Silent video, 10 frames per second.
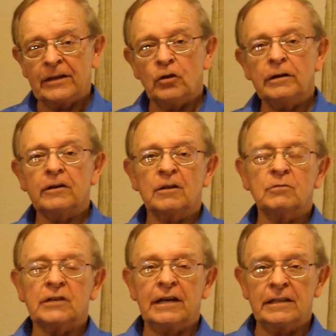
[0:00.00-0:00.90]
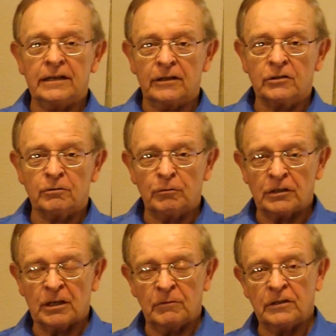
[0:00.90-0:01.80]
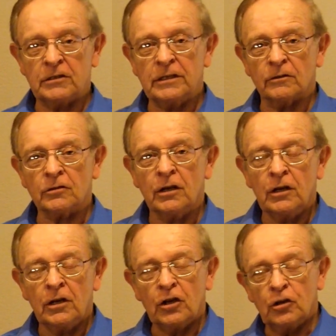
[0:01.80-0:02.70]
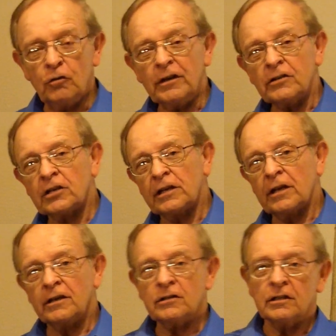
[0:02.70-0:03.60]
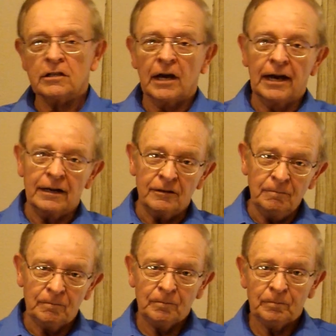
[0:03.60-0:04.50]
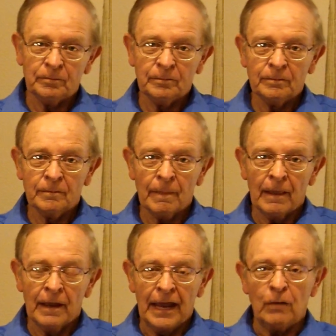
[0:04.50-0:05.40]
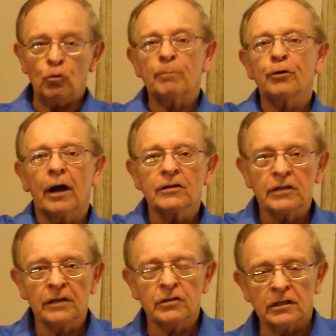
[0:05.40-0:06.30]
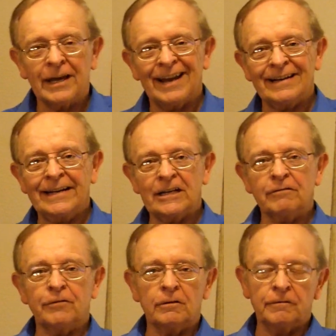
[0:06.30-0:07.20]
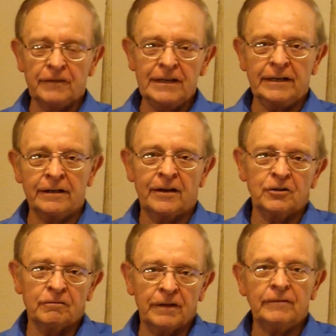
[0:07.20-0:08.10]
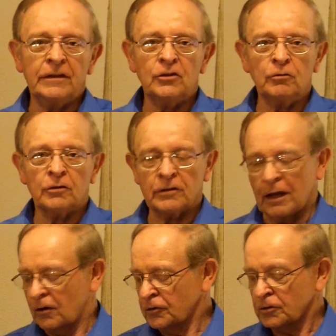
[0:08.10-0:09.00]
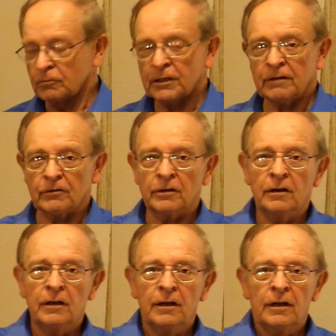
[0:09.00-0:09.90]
Now you'll hear them say this with some of these deals. You can send us the title, and we'll process the title here for a fee, $150, $200 or whatever.